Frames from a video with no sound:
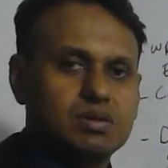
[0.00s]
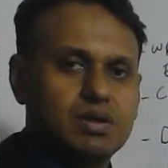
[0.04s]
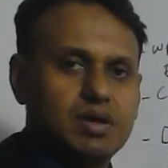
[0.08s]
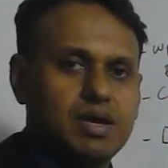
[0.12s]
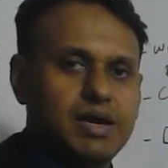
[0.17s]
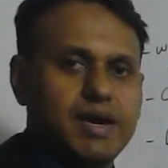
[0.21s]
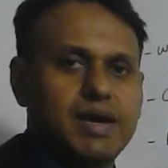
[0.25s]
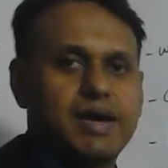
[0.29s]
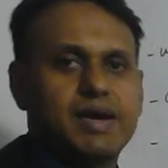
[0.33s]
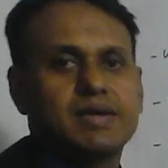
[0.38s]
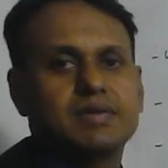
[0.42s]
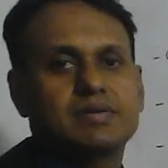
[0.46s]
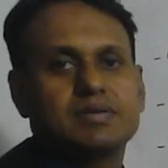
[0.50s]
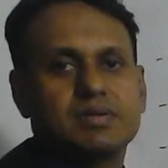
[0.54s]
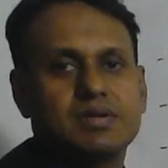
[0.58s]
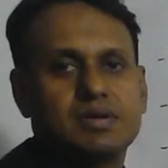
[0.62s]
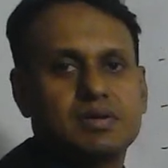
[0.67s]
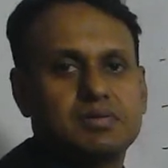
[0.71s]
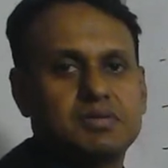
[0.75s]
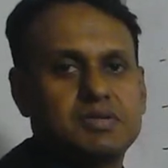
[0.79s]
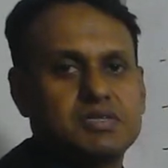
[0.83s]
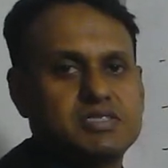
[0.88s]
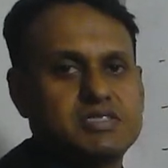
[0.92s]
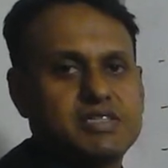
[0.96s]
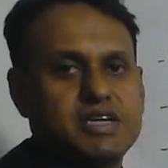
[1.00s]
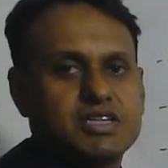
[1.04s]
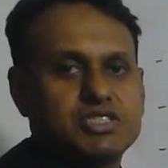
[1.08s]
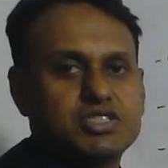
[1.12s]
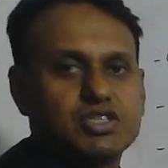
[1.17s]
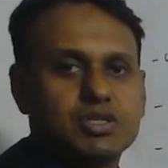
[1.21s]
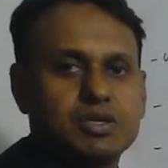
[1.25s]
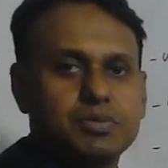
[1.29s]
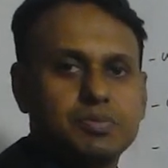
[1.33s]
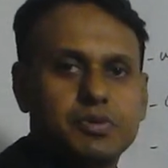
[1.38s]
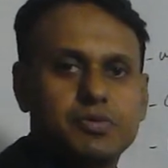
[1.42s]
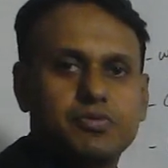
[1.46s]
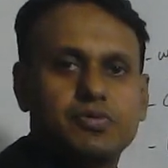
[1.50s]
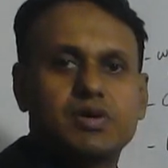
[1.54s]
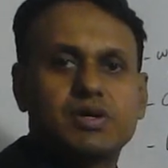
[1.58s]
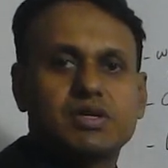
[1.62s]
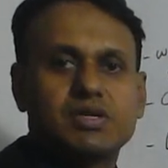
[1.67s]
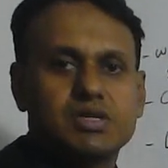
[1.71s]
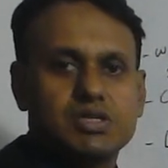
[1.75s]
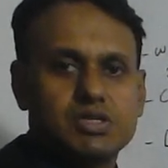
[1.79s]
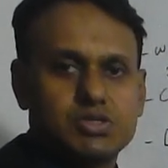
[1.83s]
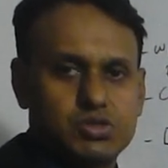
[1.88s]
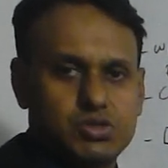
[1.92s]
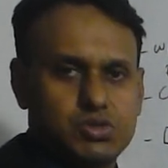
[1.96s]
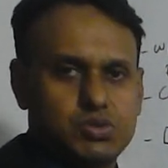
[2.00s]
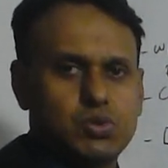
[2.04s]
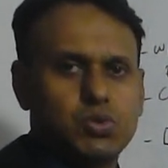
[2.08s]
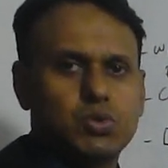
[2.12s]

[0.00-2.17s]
and this lecture number one is